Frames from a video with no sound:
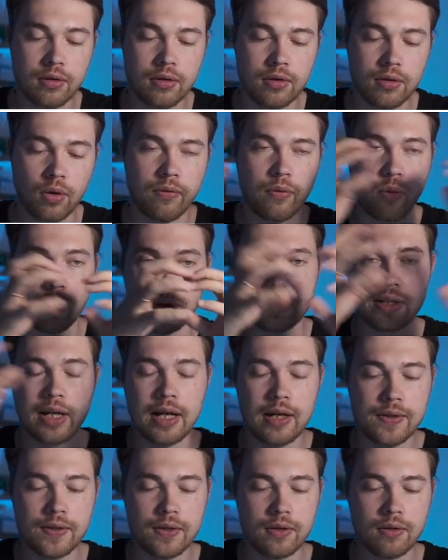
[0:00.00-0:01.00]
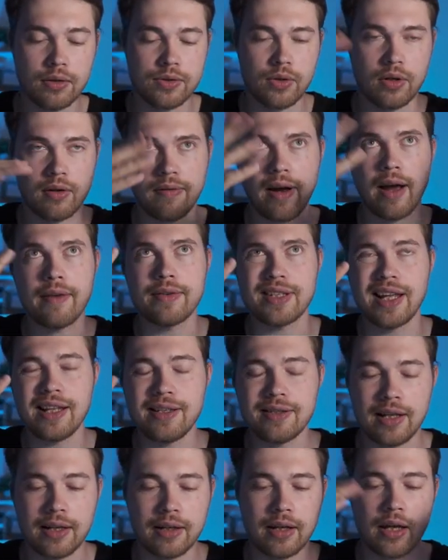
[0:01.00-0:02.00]
or 4 states. 5 states
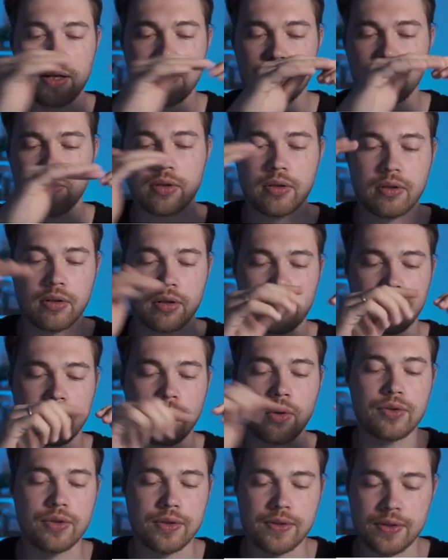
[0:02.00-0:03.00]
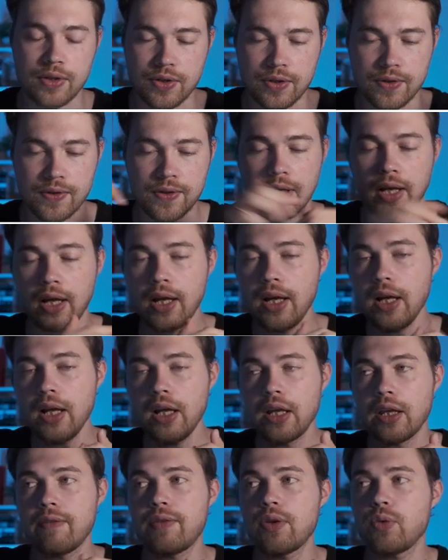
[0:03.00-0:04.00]
in that case with 4 transitions.
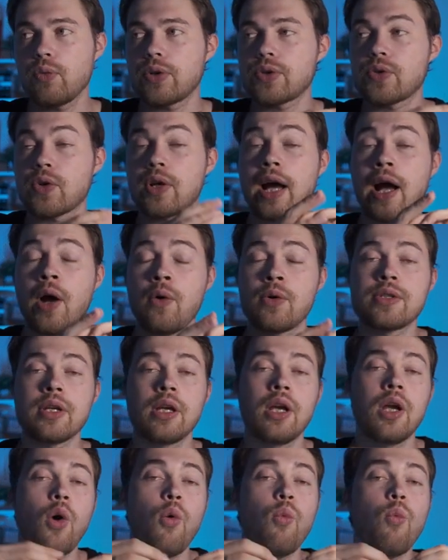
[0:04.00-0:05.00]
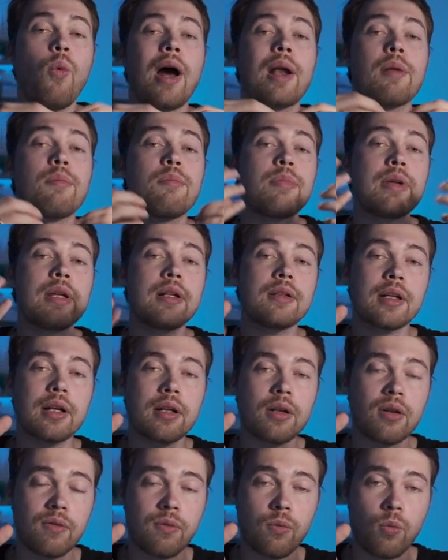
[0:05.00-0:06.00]
If you want to count 1
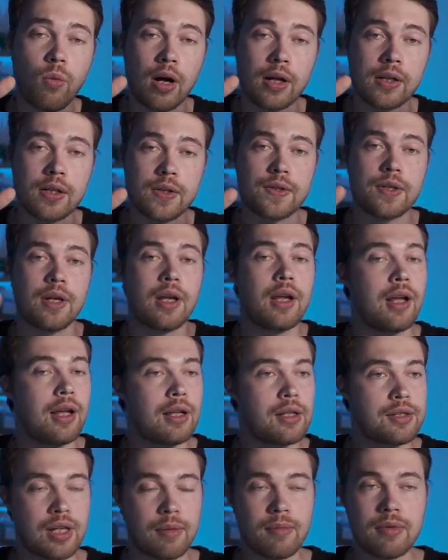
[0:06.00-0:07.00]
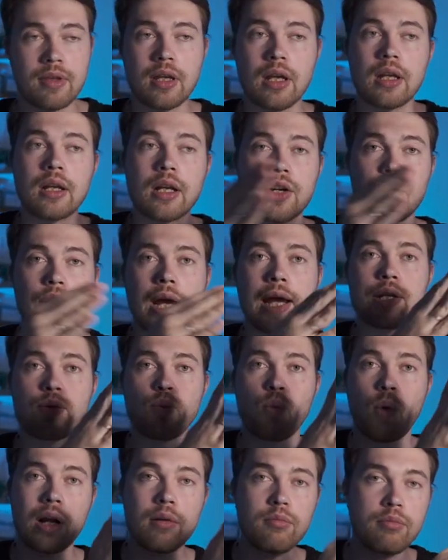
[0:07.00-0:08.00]
billion of ones, same thing. Create
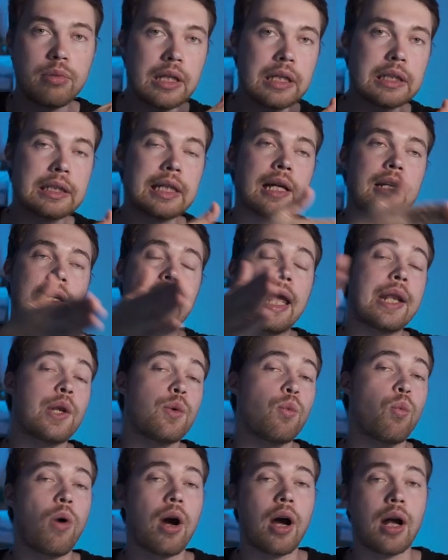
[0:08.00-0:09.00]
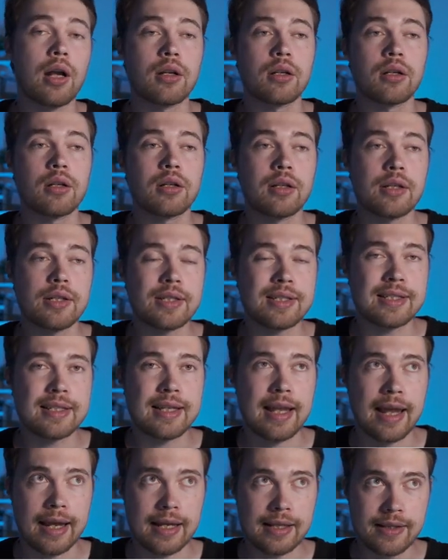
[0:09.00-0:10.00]
1 billion and 1
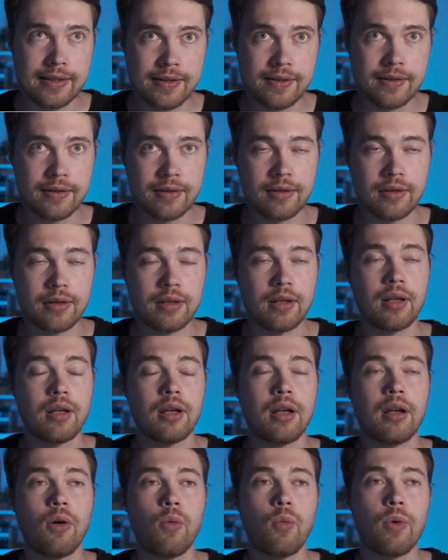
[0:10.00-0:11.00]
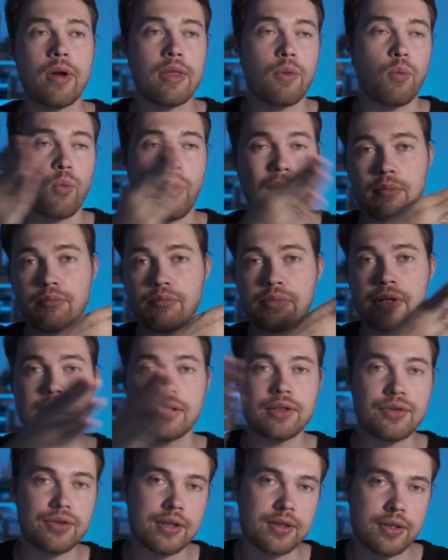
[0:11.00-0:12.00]
states with 1
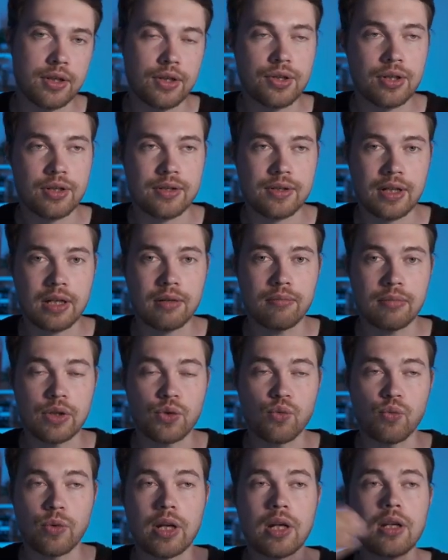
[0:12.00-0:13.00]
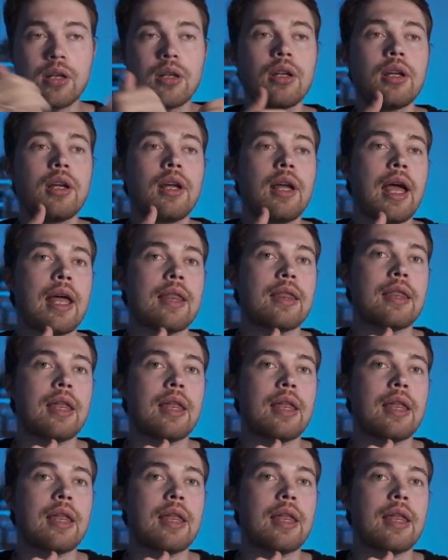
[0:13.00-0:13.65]
billion transitions in between, and